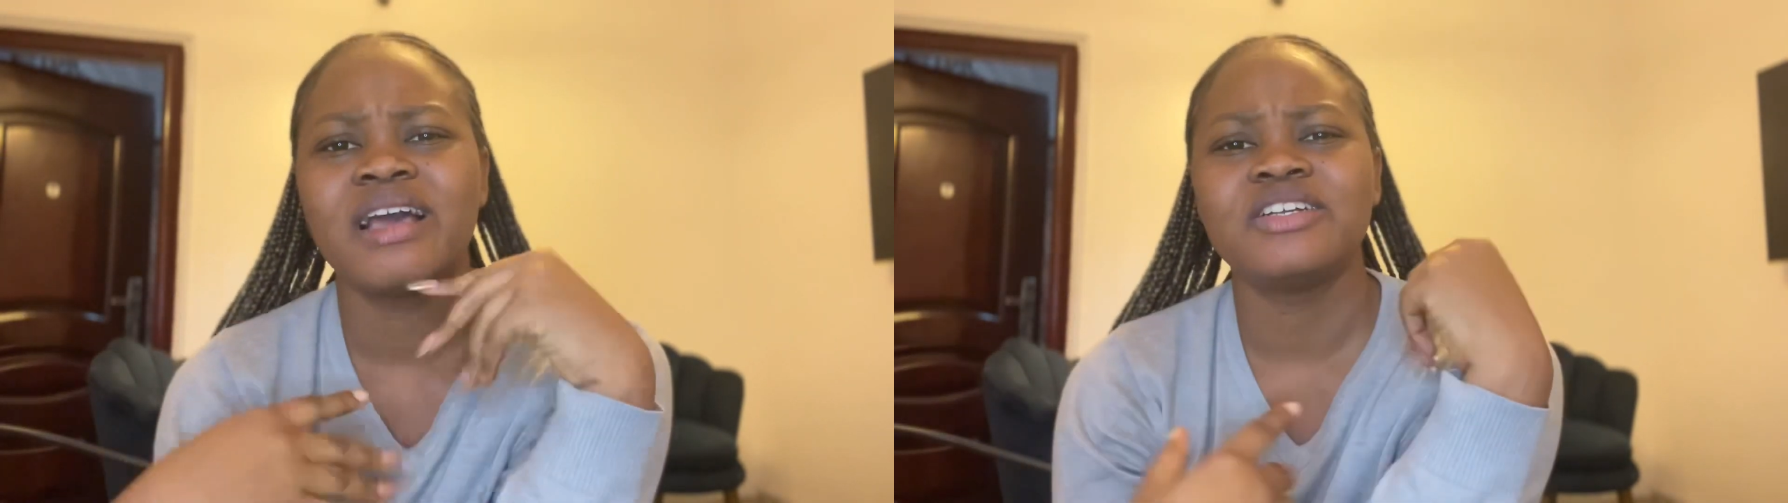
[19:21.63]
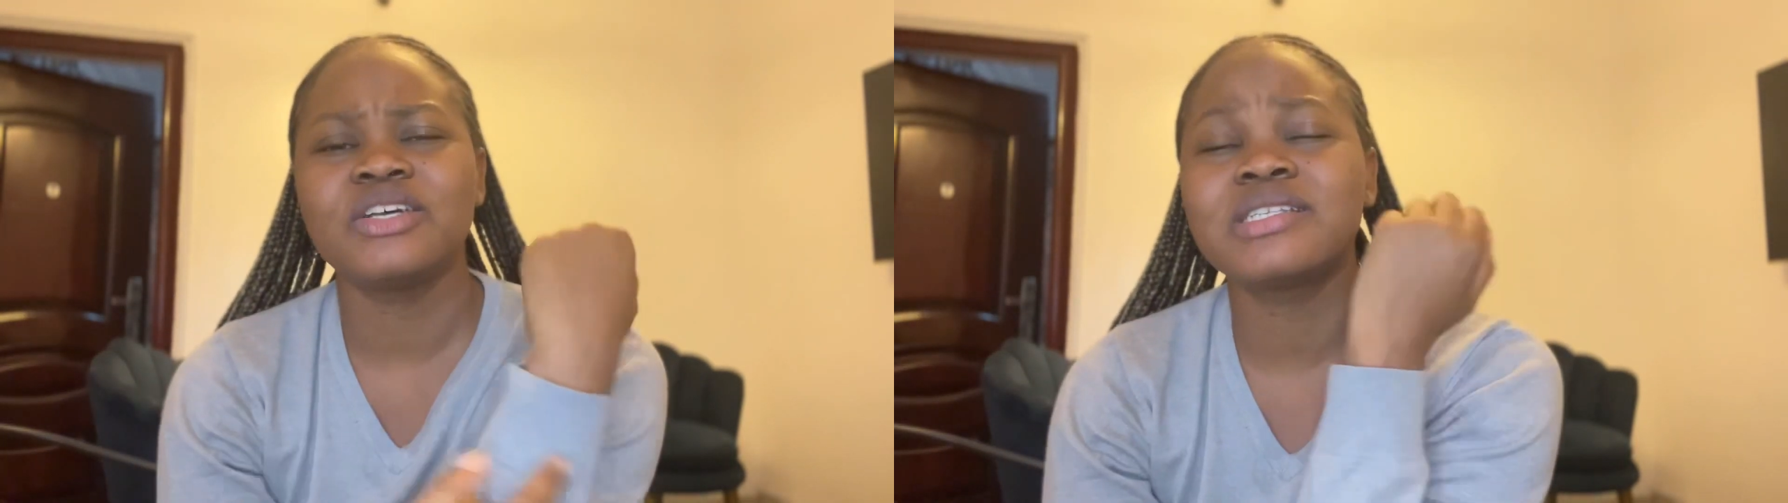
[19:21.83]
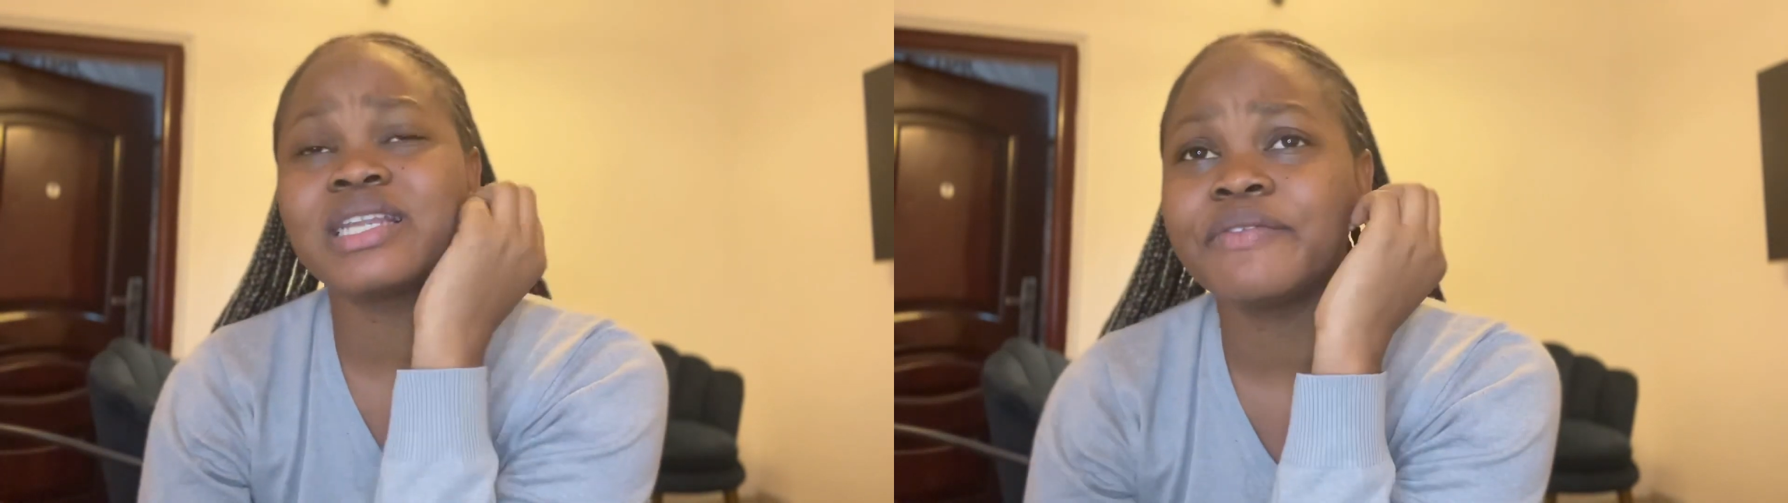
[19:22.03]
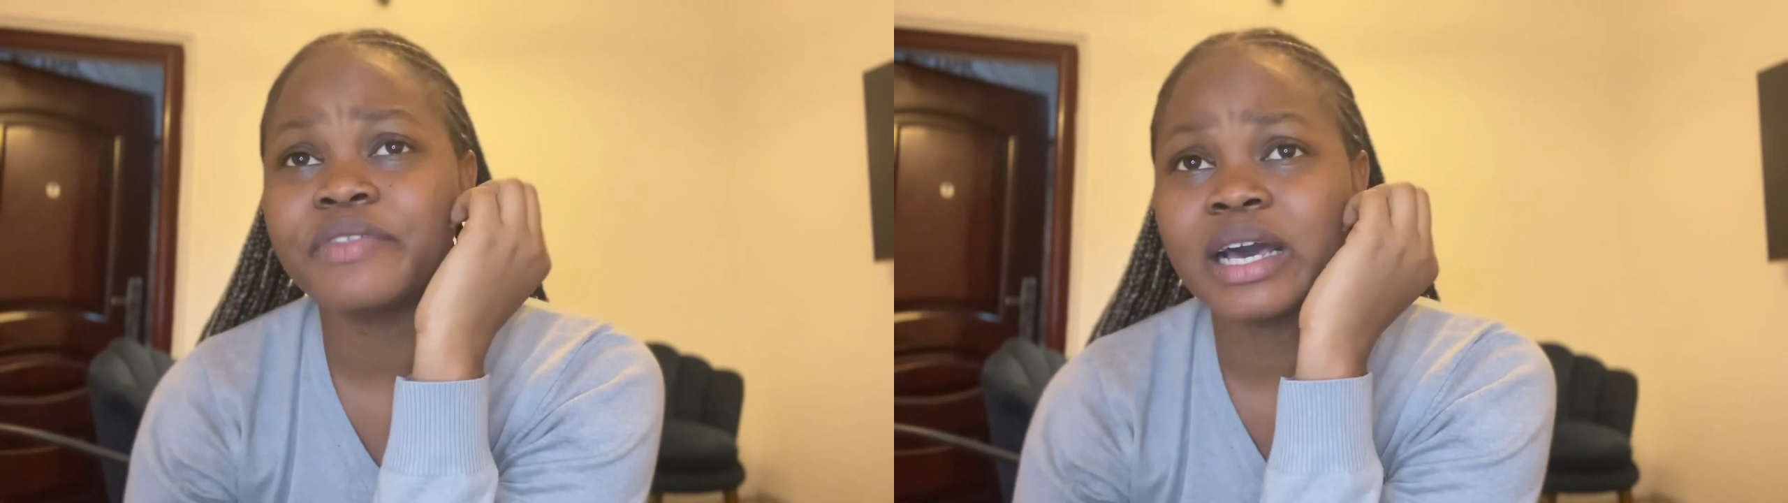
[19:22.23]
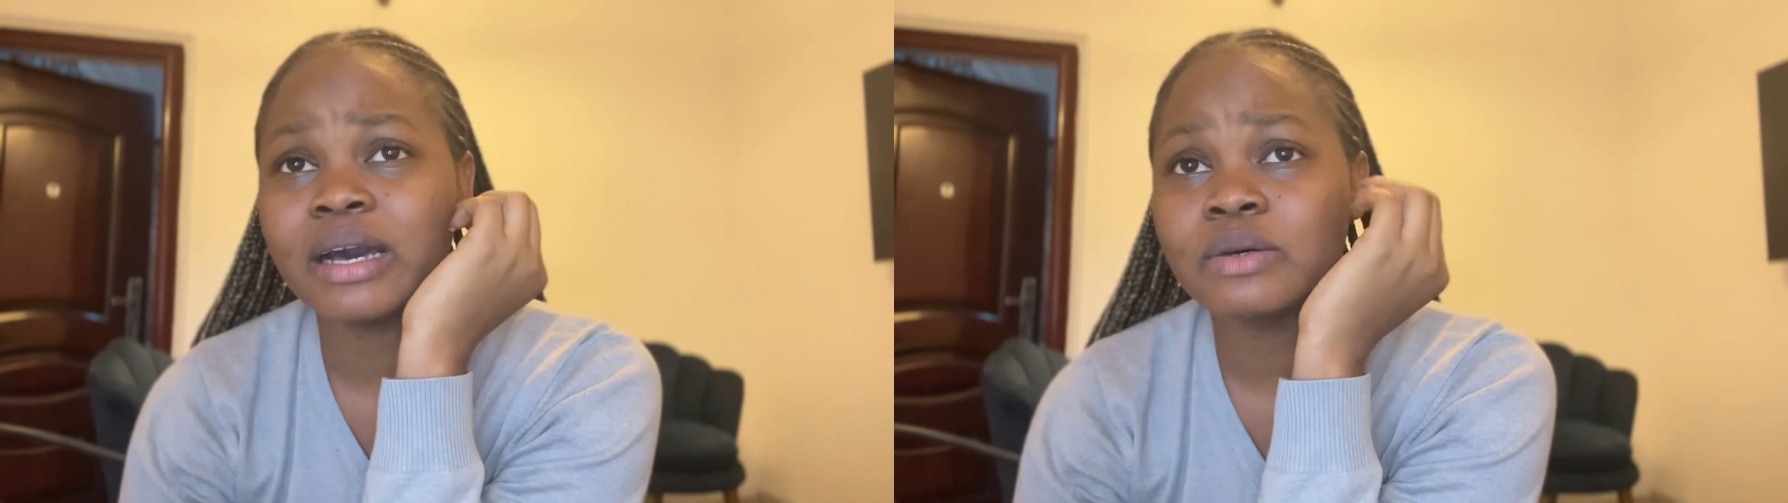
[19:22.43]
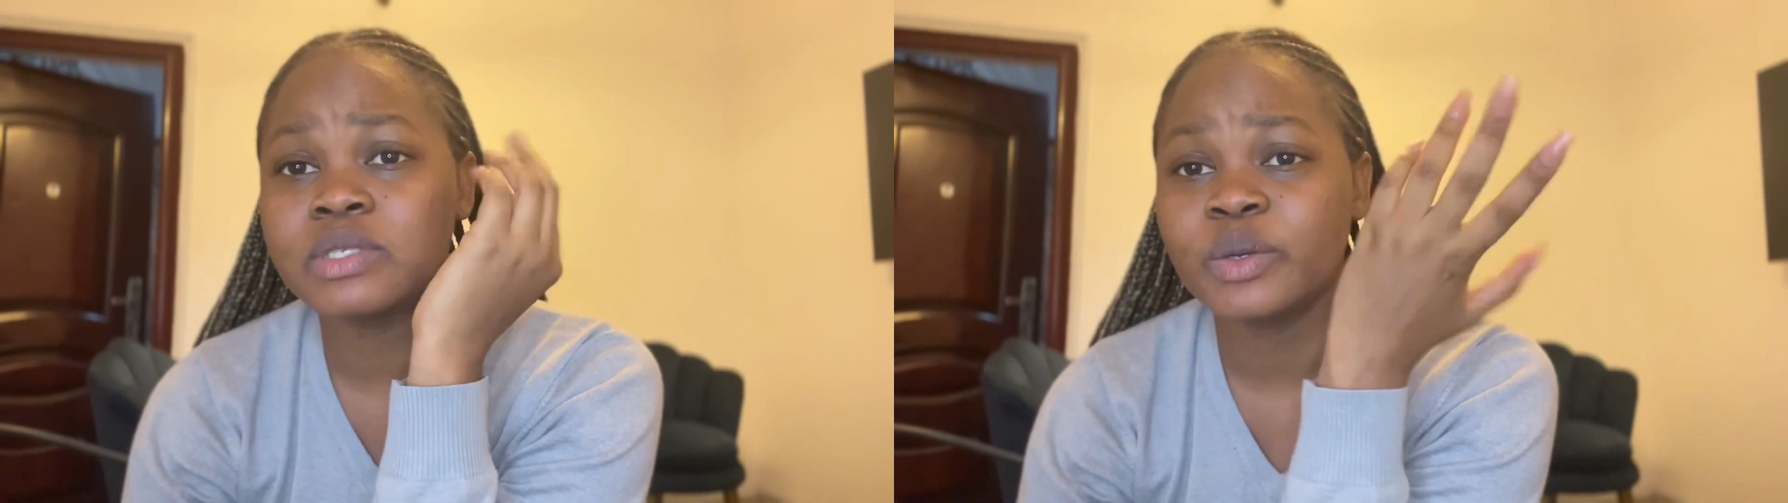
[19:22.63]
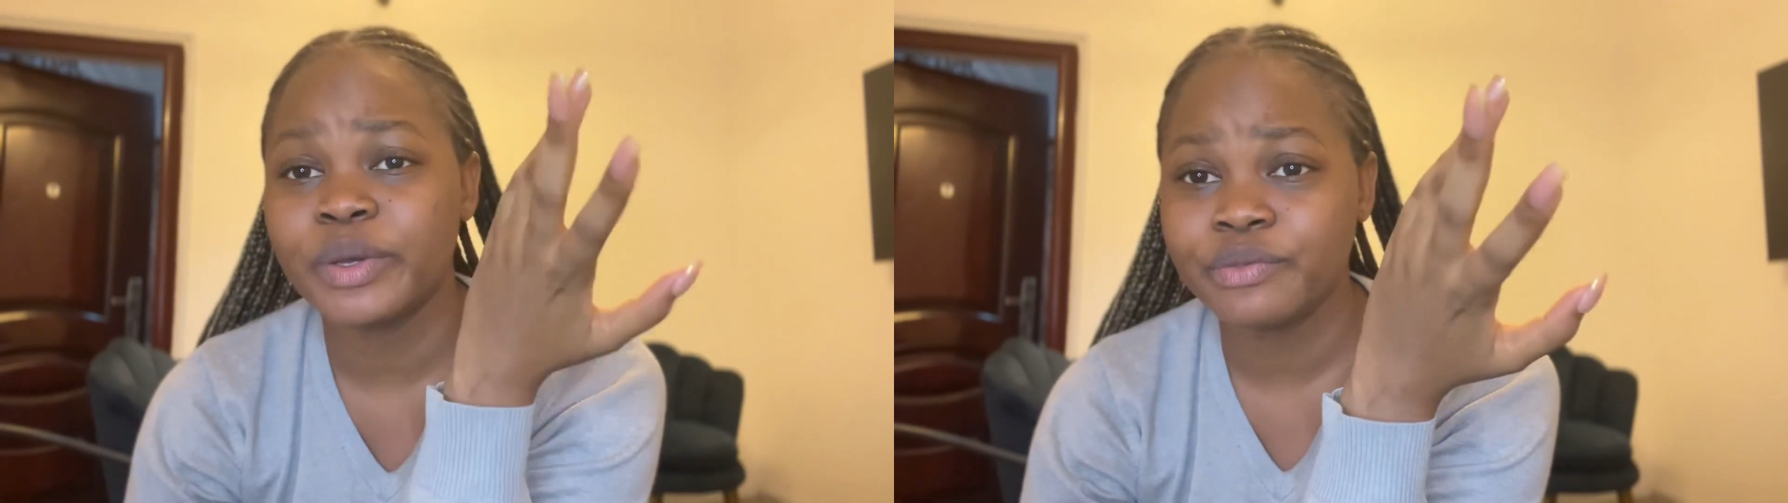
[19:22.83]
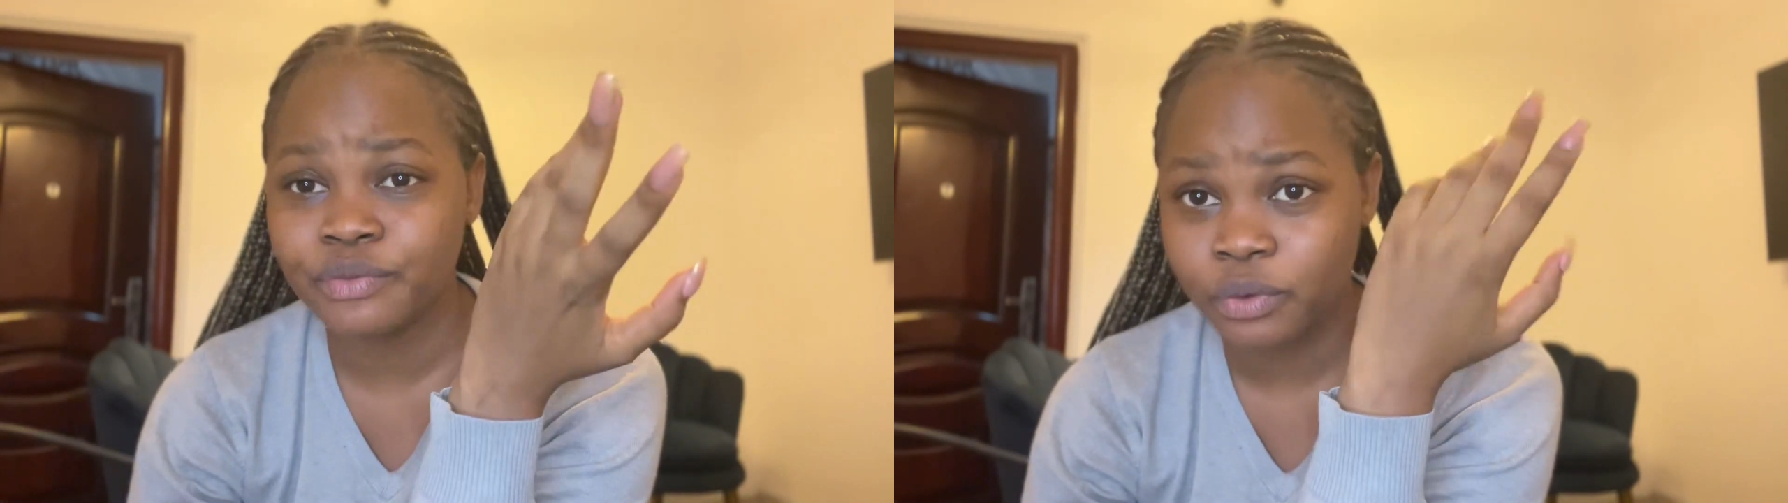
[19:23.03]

just left the house he went